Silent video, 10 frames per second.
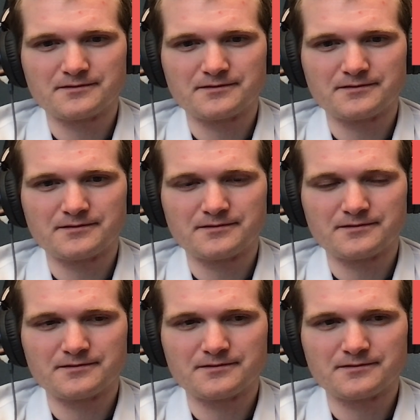hole
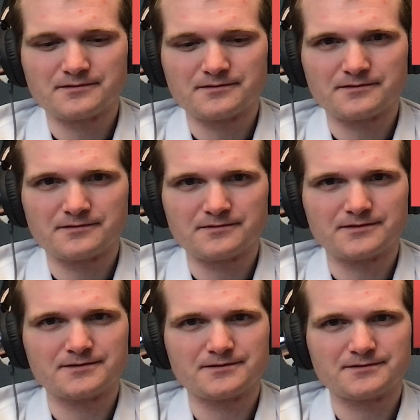compared to an atom
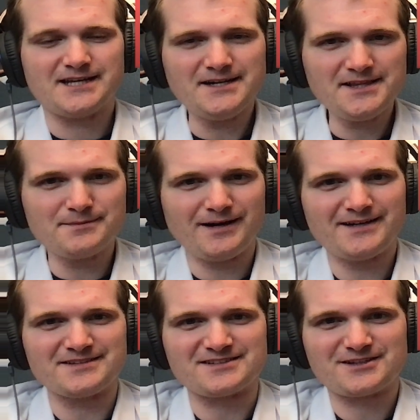is 10 to the
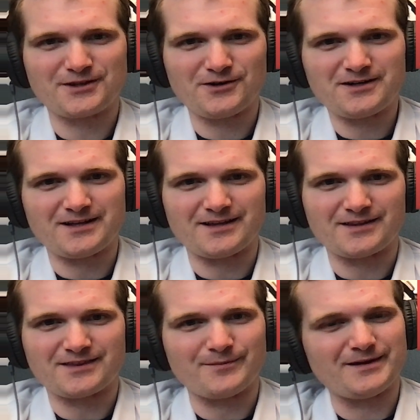minus
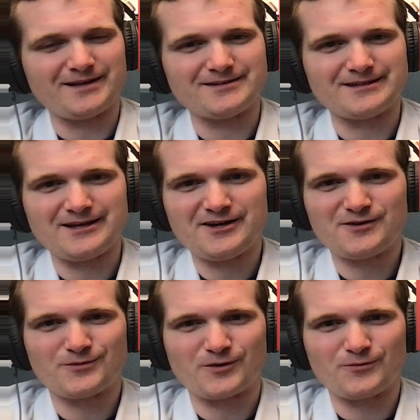30th. I mean,
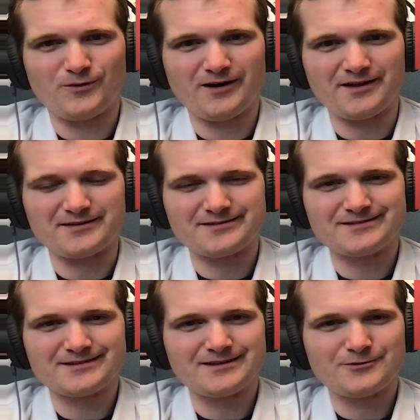here we're what?
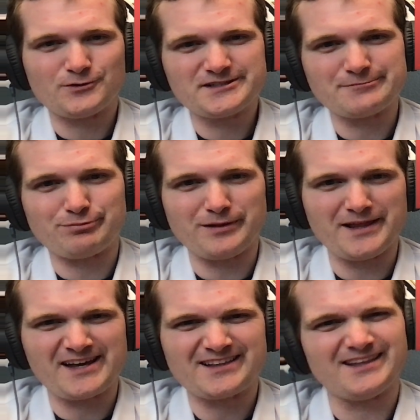What's a
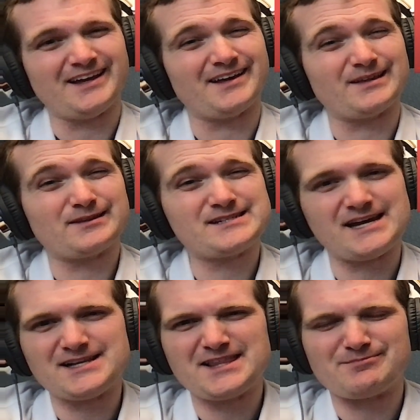Planck length?
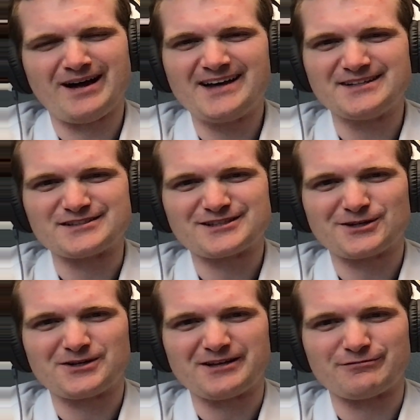10 to the minus
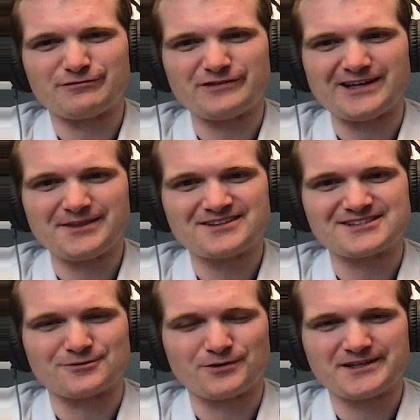35th.
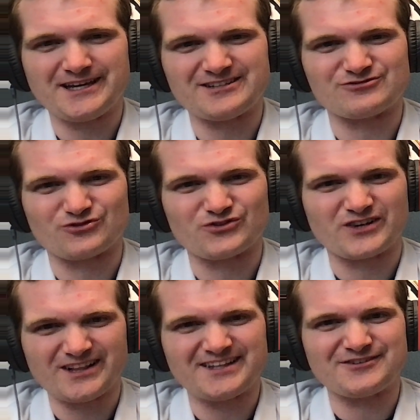So we're getting
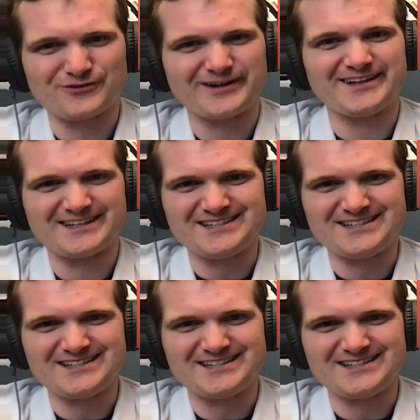really, really